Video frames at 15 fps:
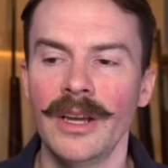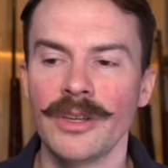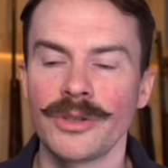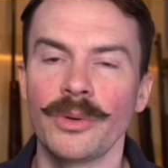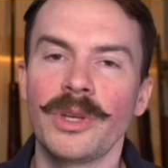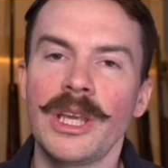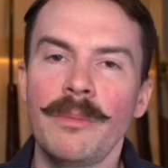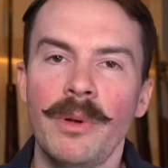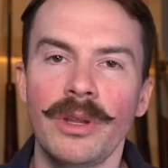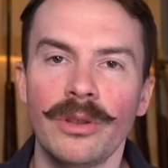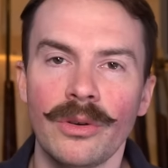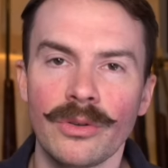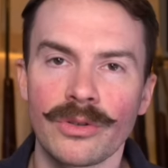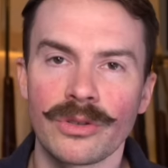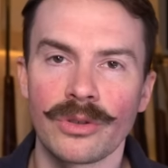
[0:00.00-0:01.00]
So keeping
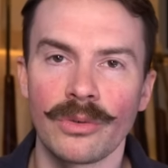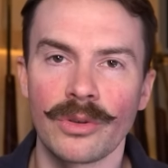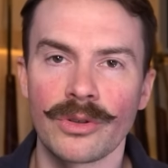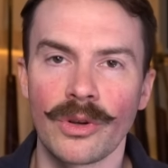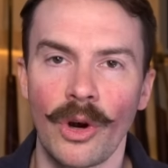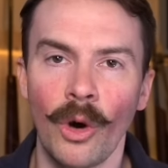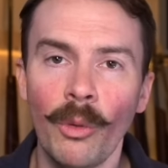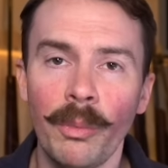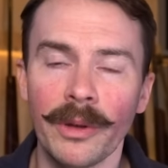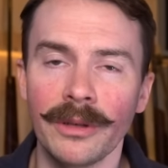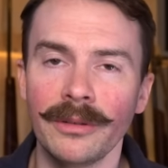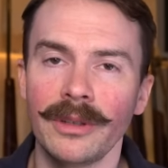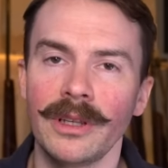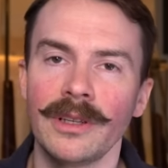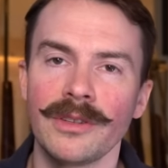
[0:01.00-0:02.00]
those stores
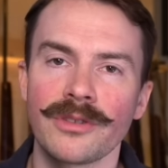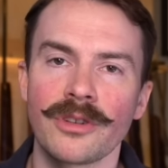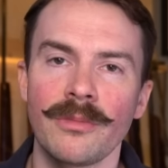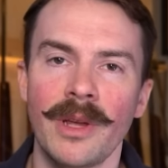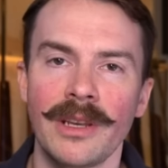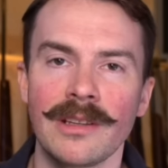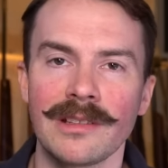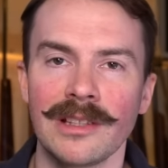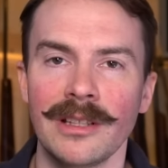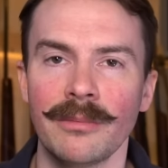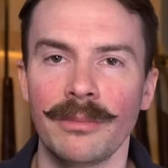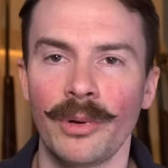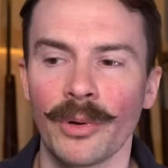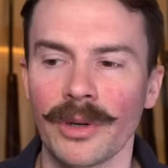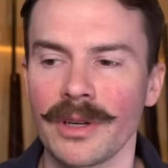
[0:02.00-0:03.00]
open is tremendously
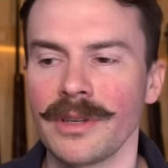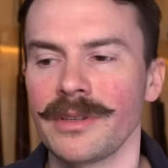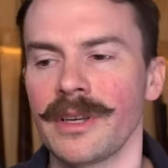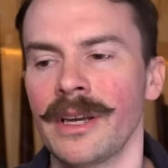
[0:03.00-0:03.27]
important.